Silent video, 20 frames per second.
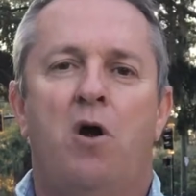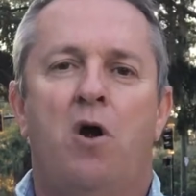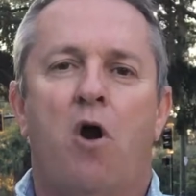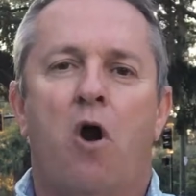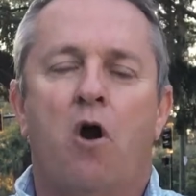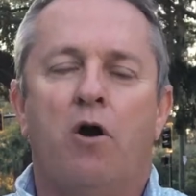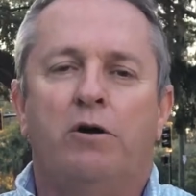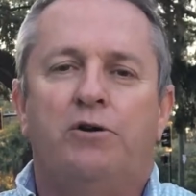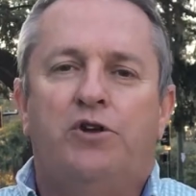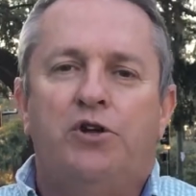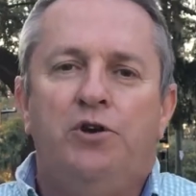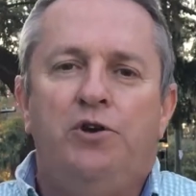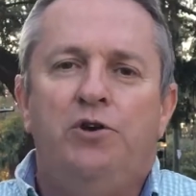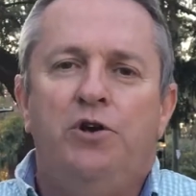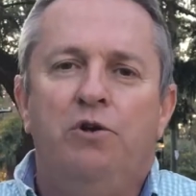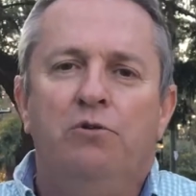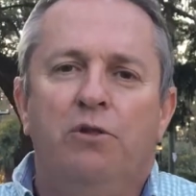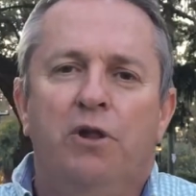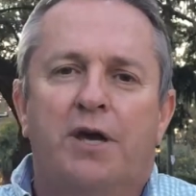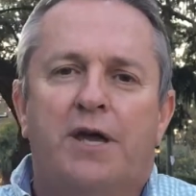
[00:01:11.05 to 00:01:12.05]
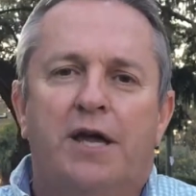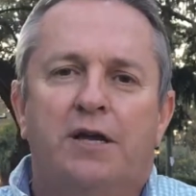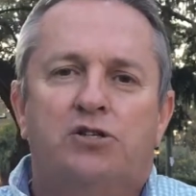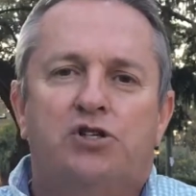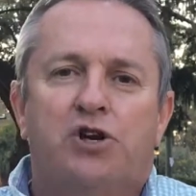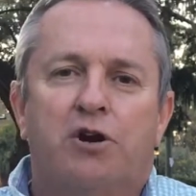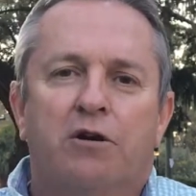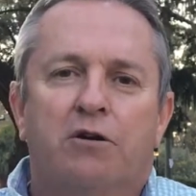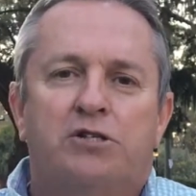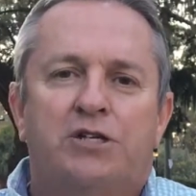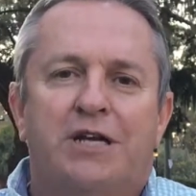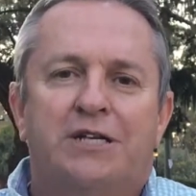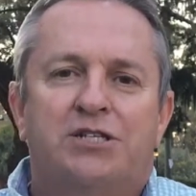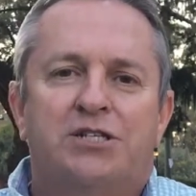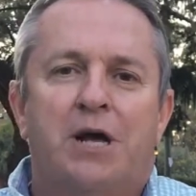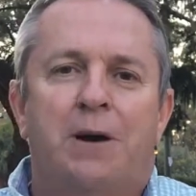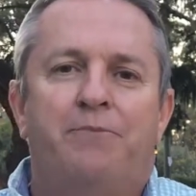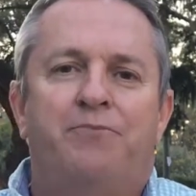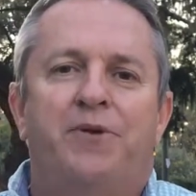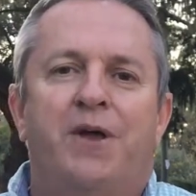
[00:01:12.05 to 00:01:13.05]
or do you look at church as
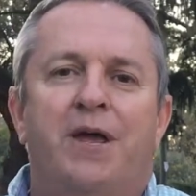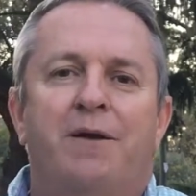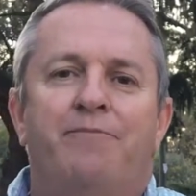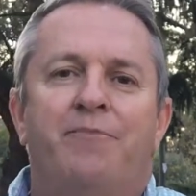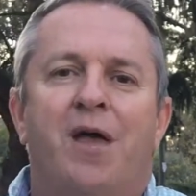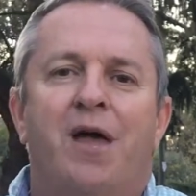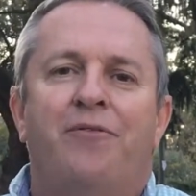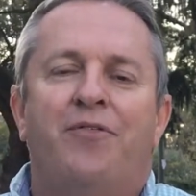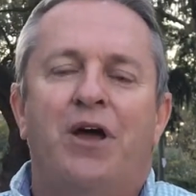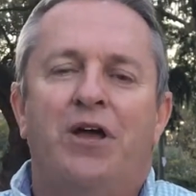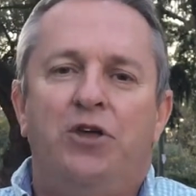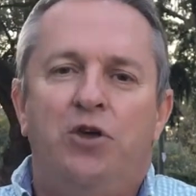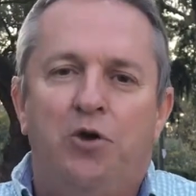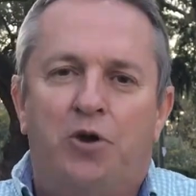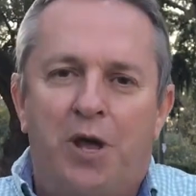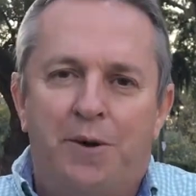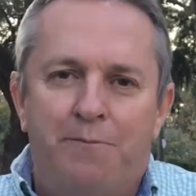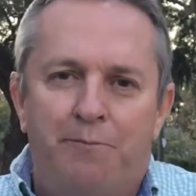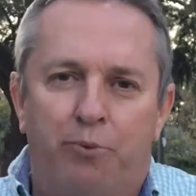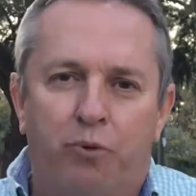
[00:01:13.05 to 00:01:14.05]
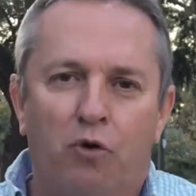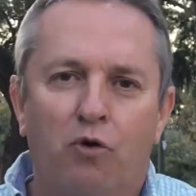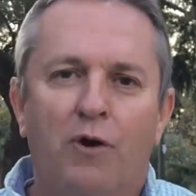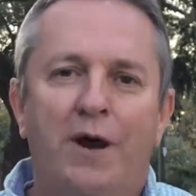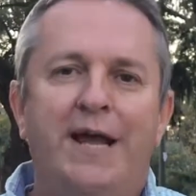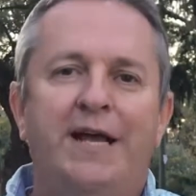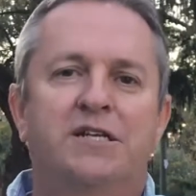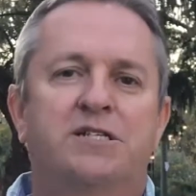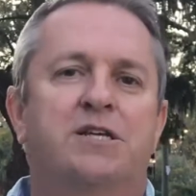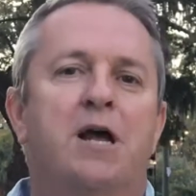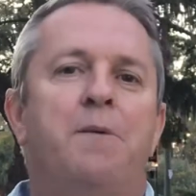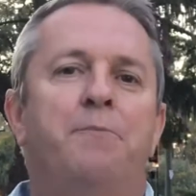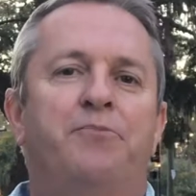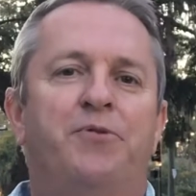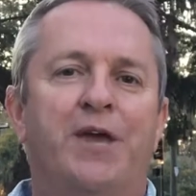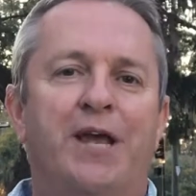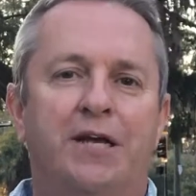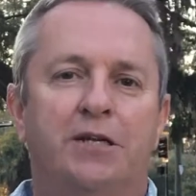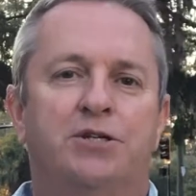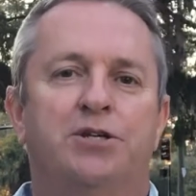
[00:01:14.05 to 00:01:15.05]
something that you can bring
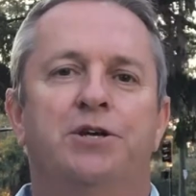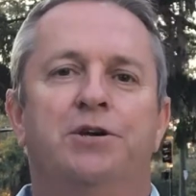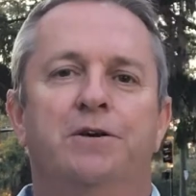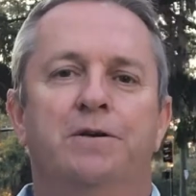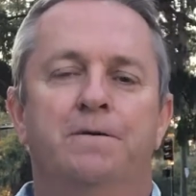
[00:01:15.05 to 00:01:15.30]
something to?